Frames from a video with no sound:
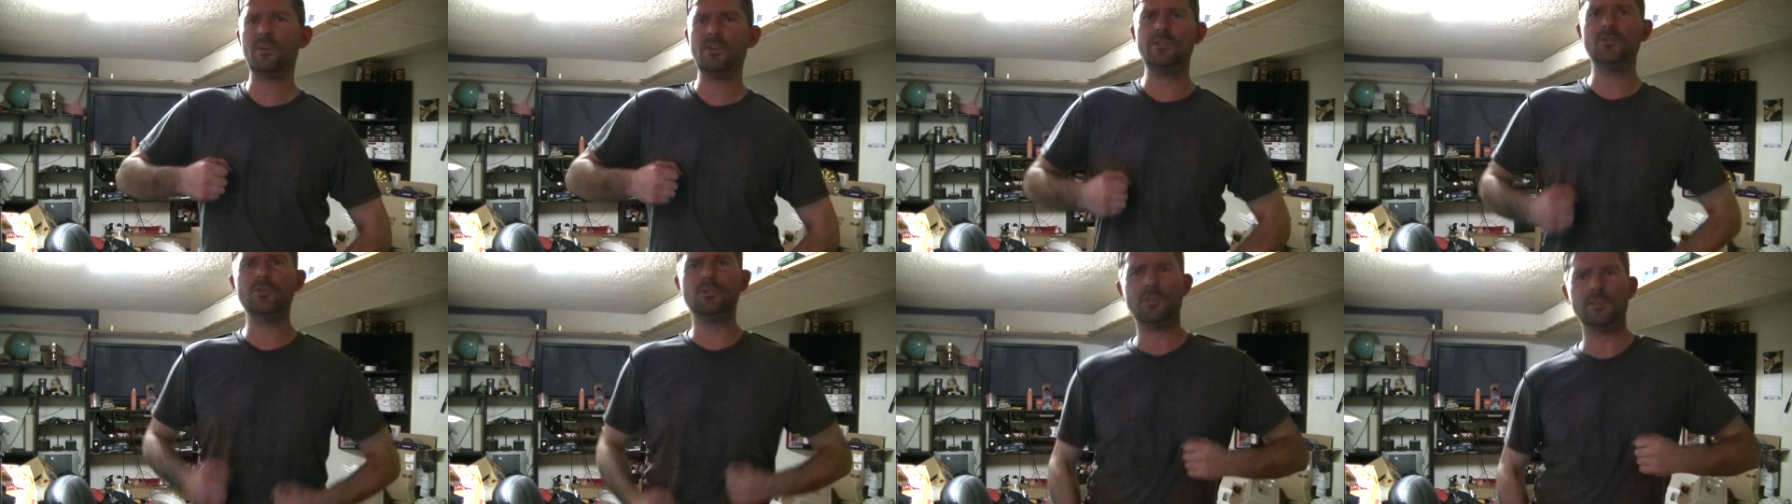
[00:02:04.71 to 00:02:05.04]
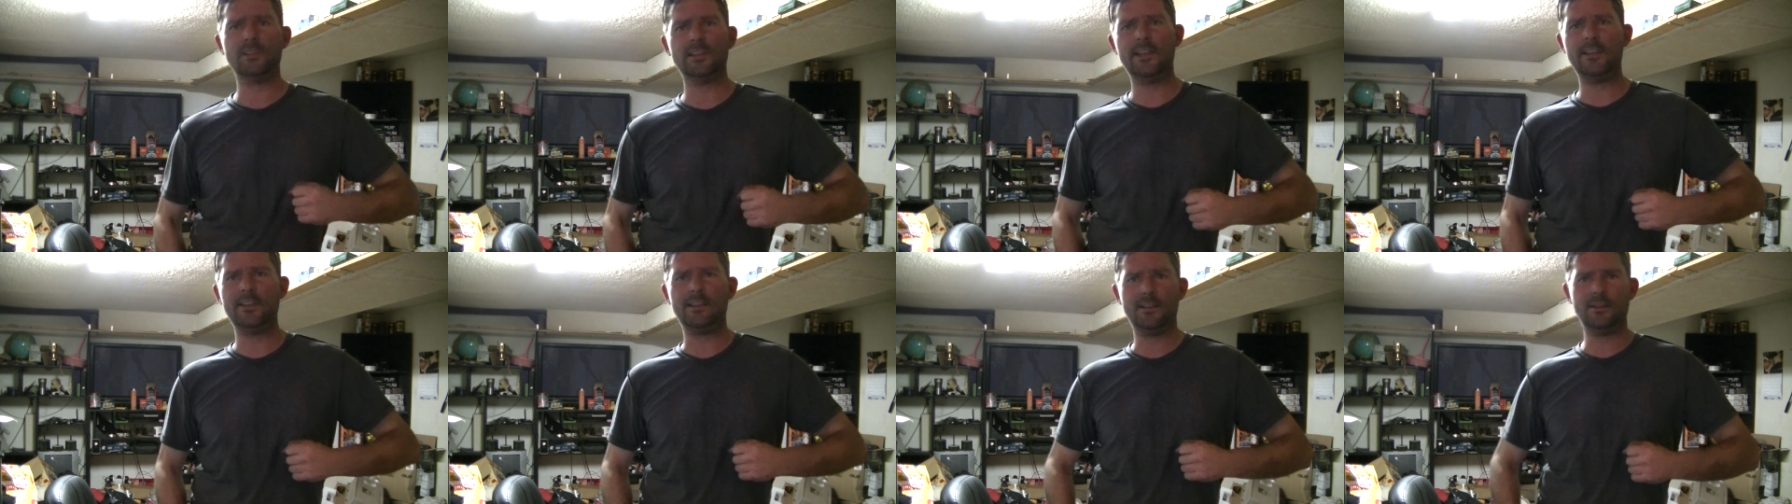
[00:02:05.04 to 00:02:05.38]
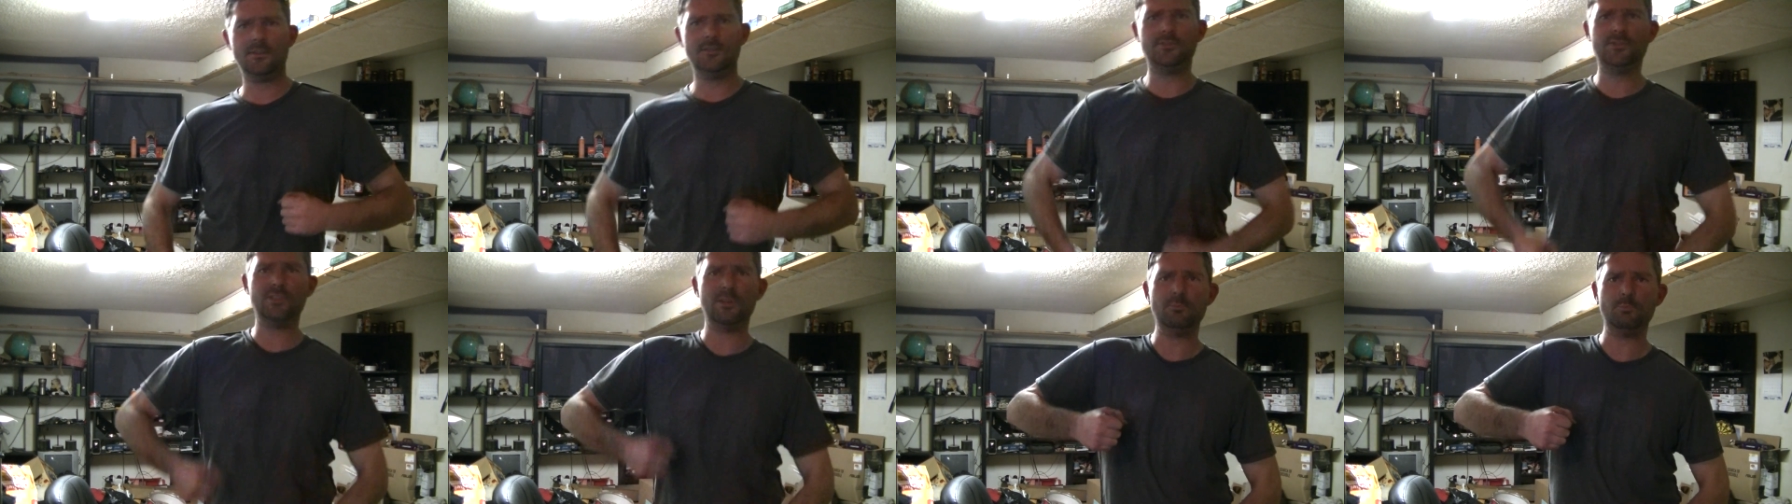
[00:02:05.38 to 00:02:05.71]
ukulele.
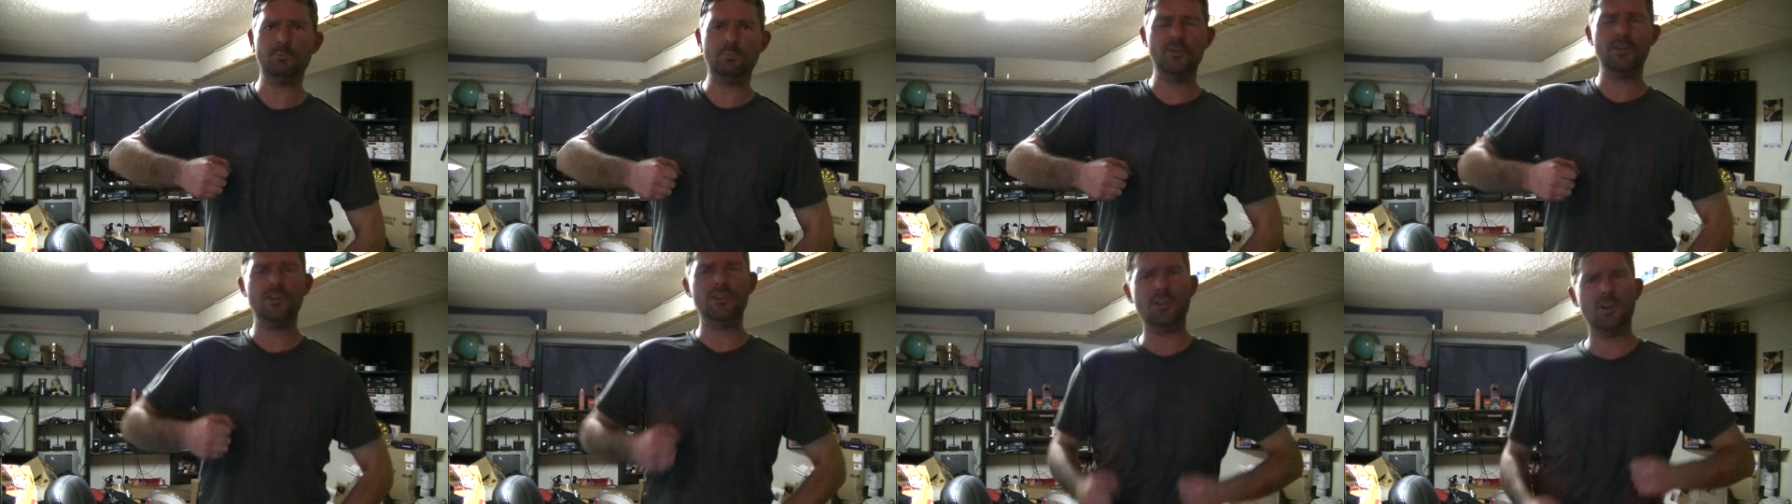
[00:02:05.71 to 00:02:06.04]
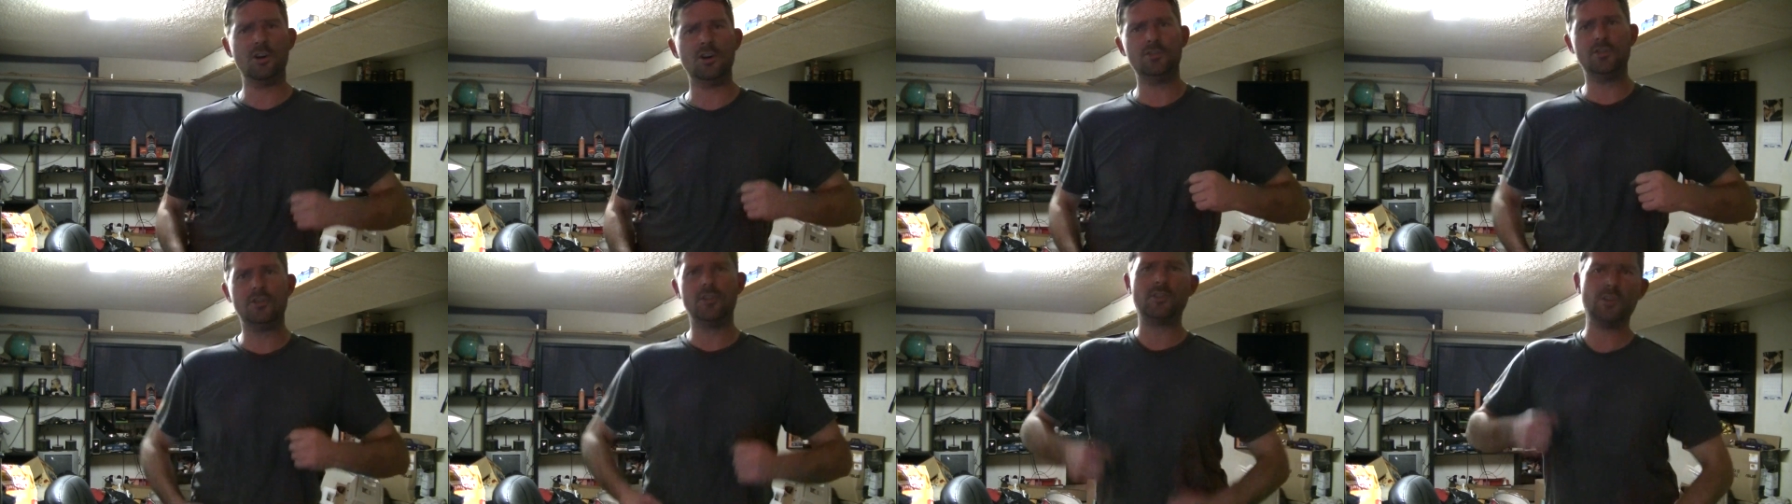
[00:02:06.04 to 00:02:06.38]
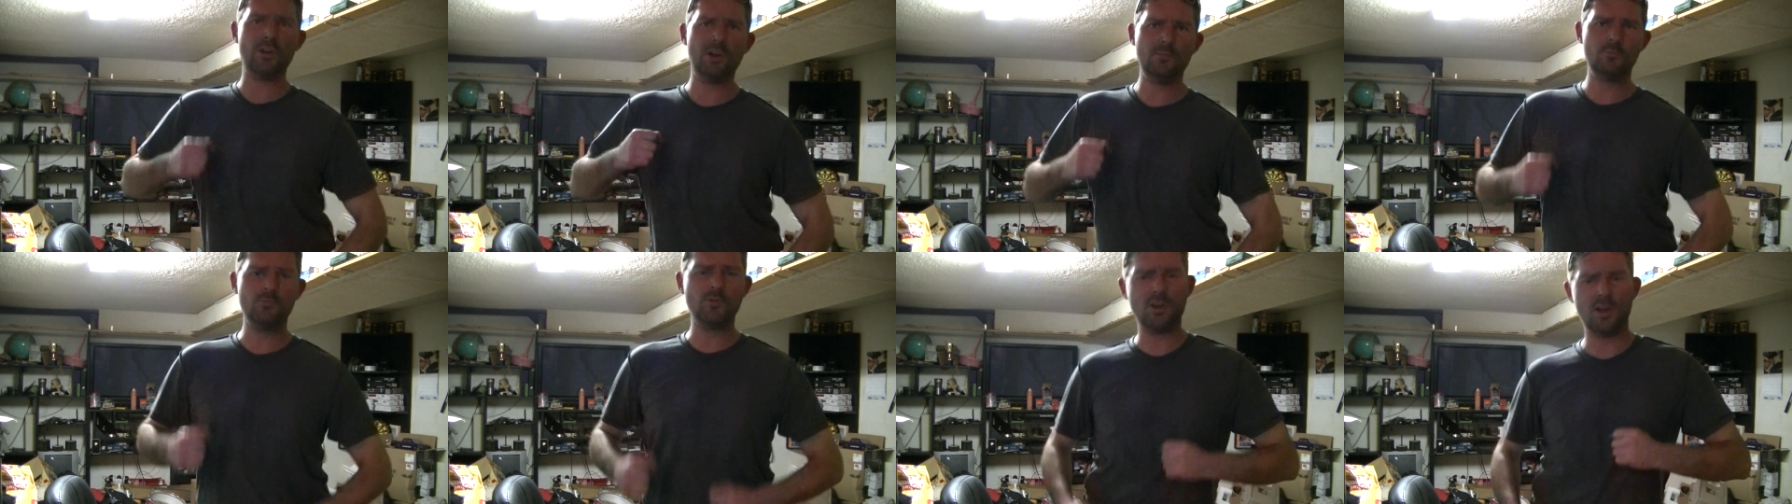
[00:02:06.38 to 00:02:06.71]
Jump in on the
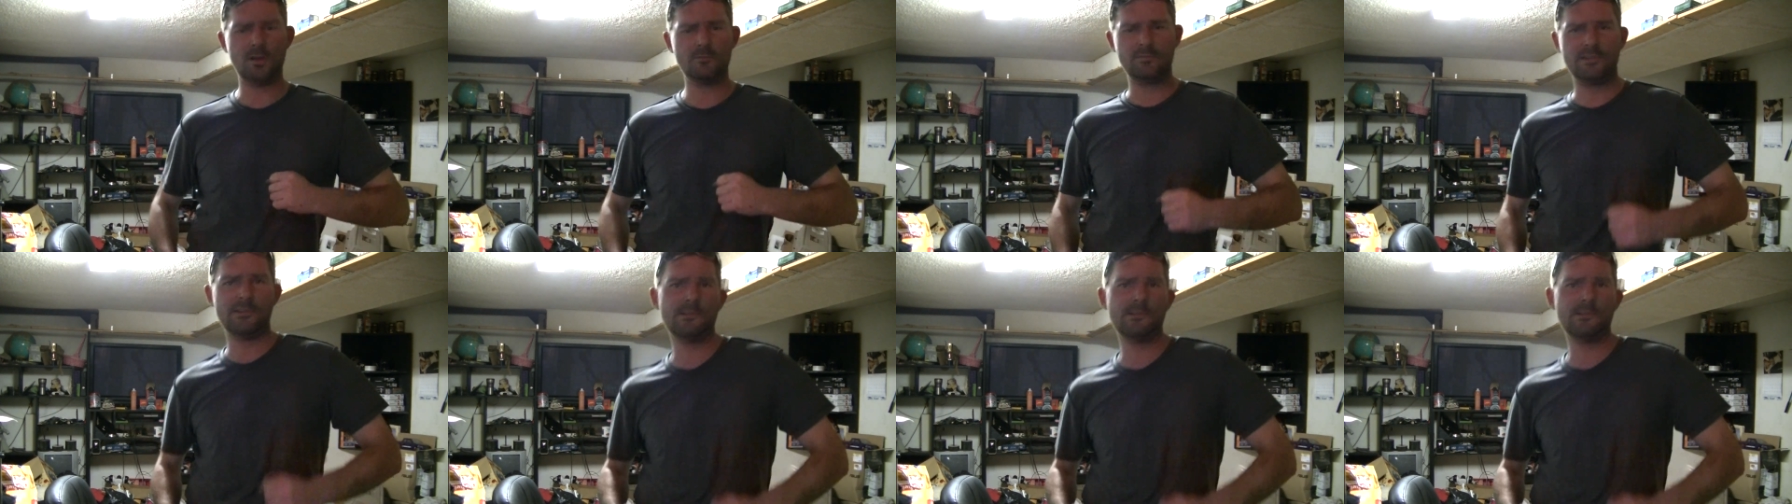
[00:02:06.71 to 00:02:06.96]
thumb ramp.